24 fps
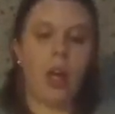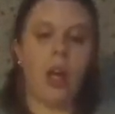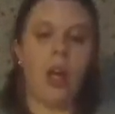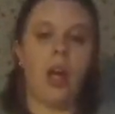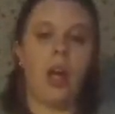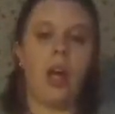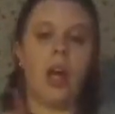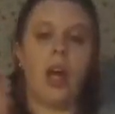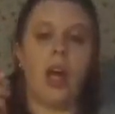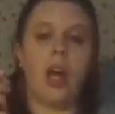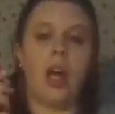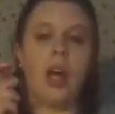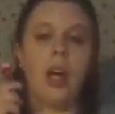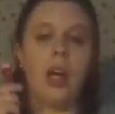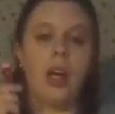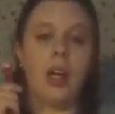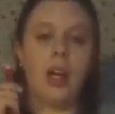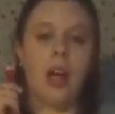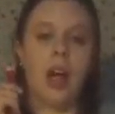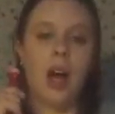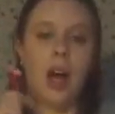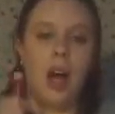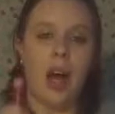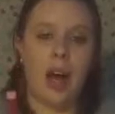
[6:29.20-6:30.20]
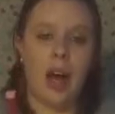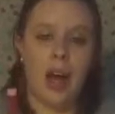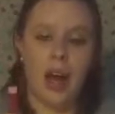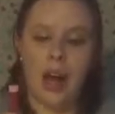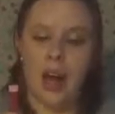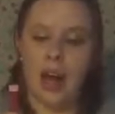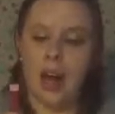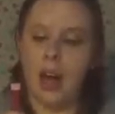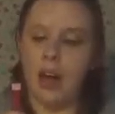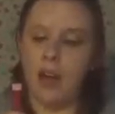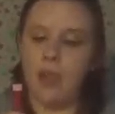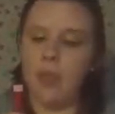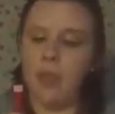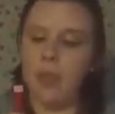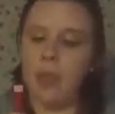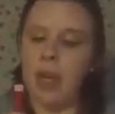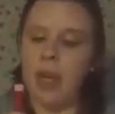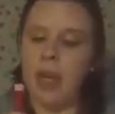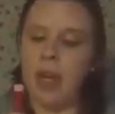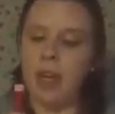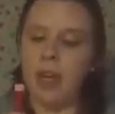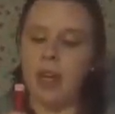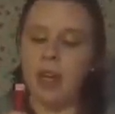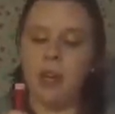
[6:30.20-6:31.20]
And I have
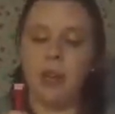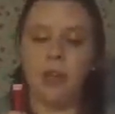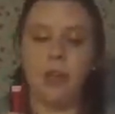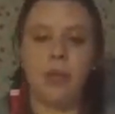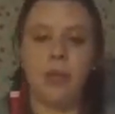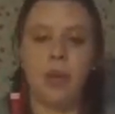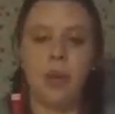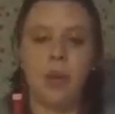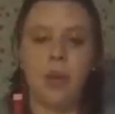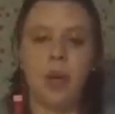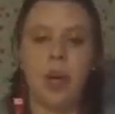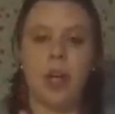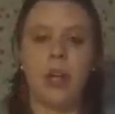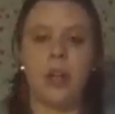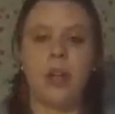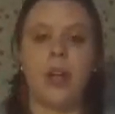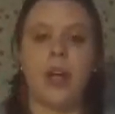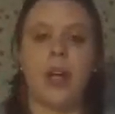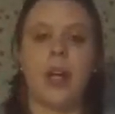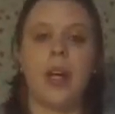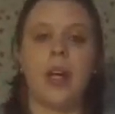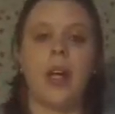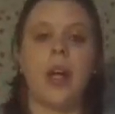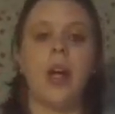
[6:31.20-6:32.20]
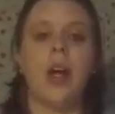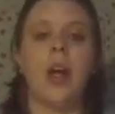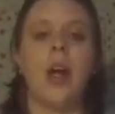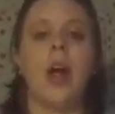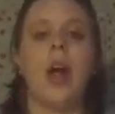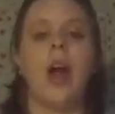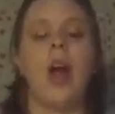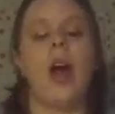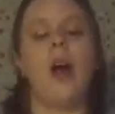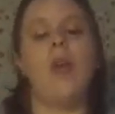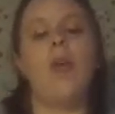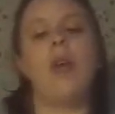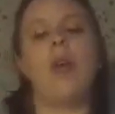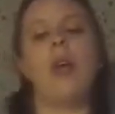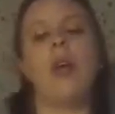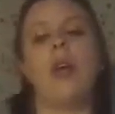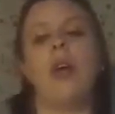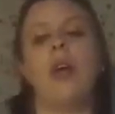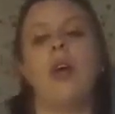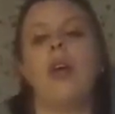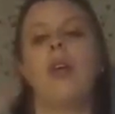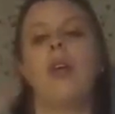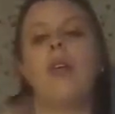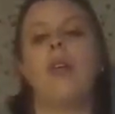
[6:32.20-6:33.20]
pink food coloring. I would
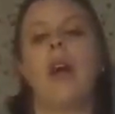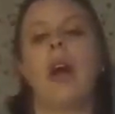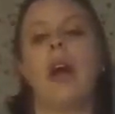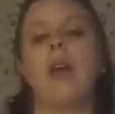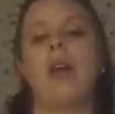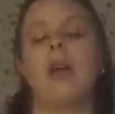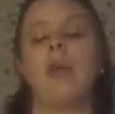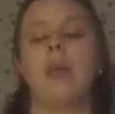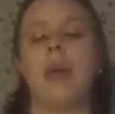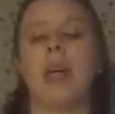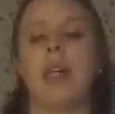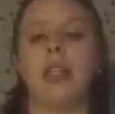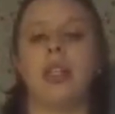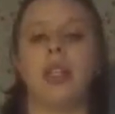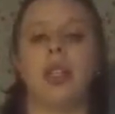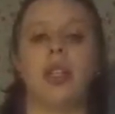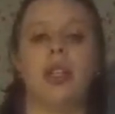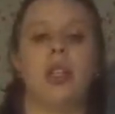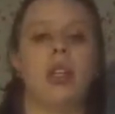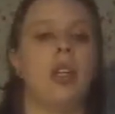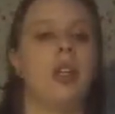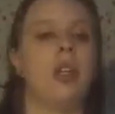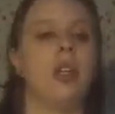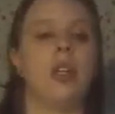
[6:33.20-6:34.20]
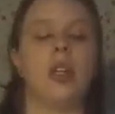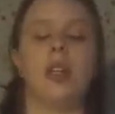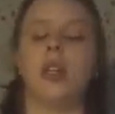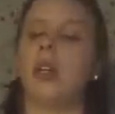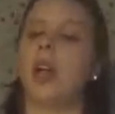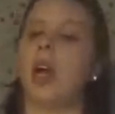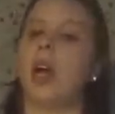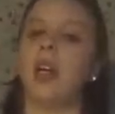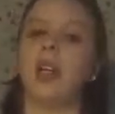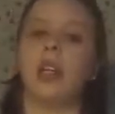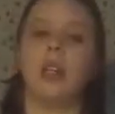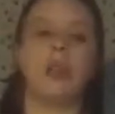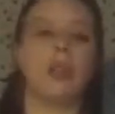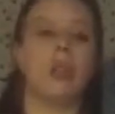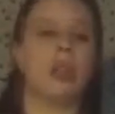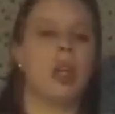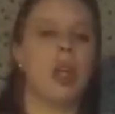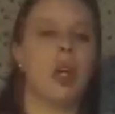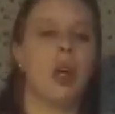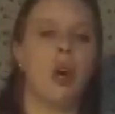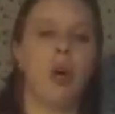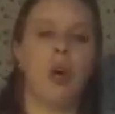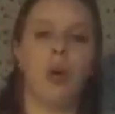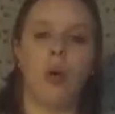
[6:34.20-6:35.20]
go around and make sure that they're not
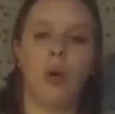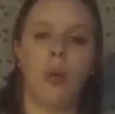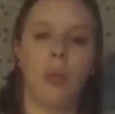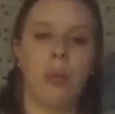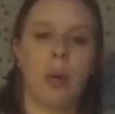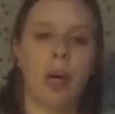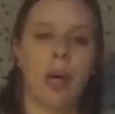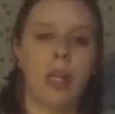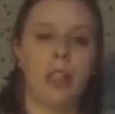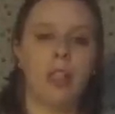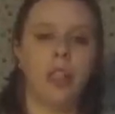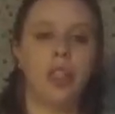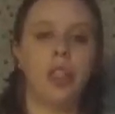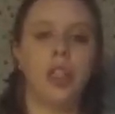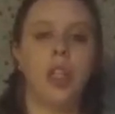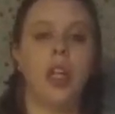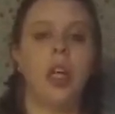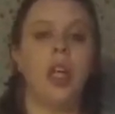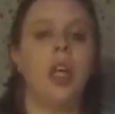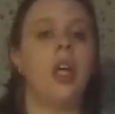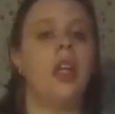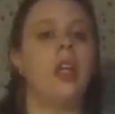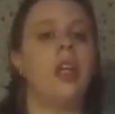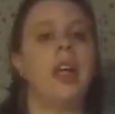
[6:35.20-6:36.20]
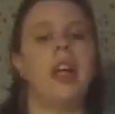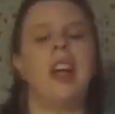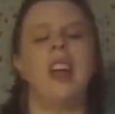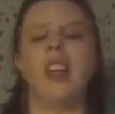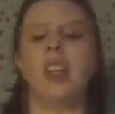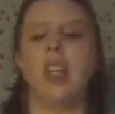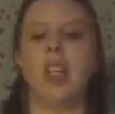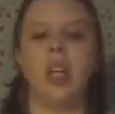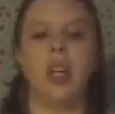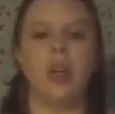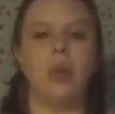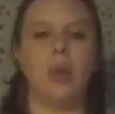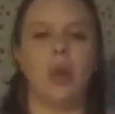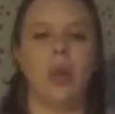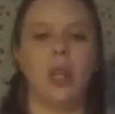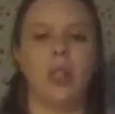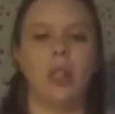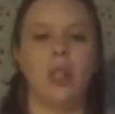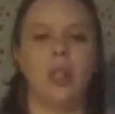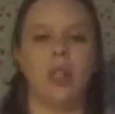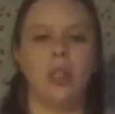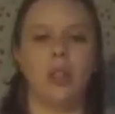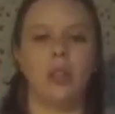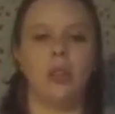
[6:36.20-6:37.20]
using a whole bunch. They only need 1
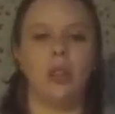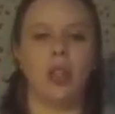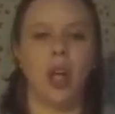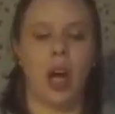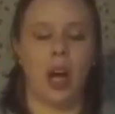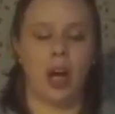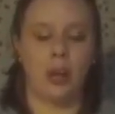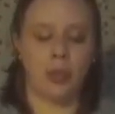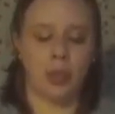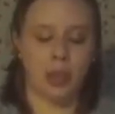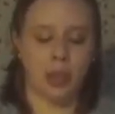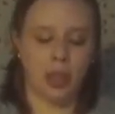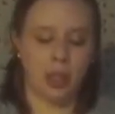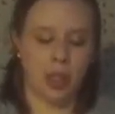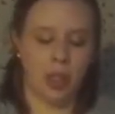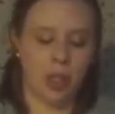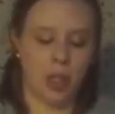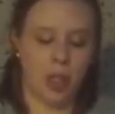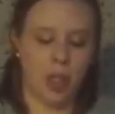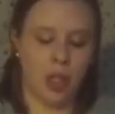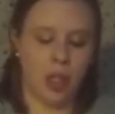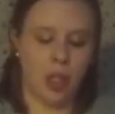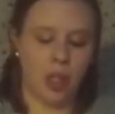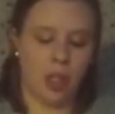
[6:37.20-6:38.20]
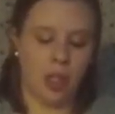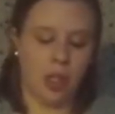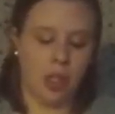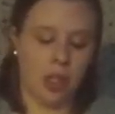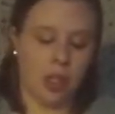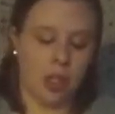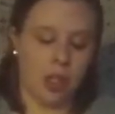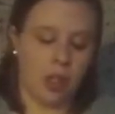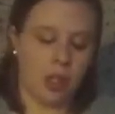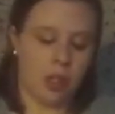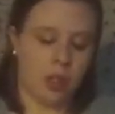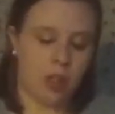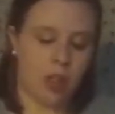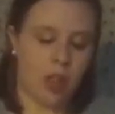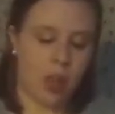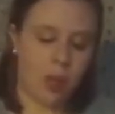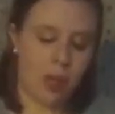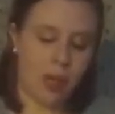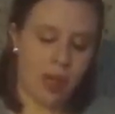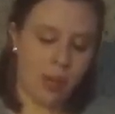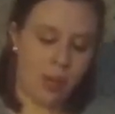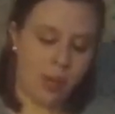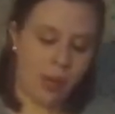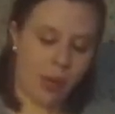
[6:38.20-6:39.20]
to 2 drops. So I'm
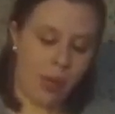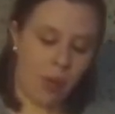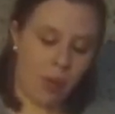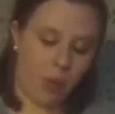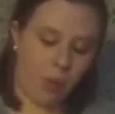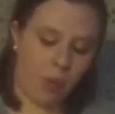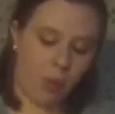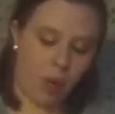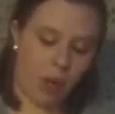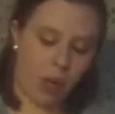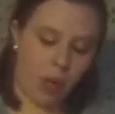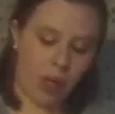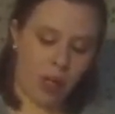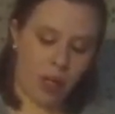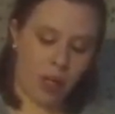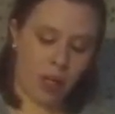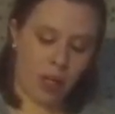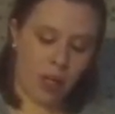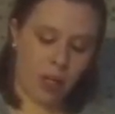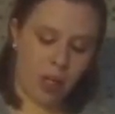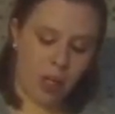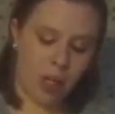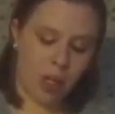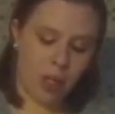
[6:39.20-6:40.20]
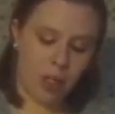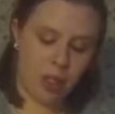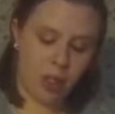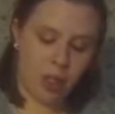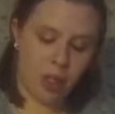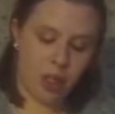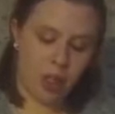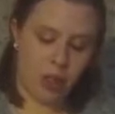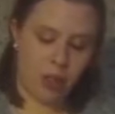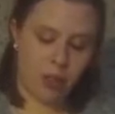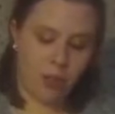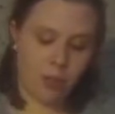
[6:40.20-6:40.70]
going to put 1 and 2.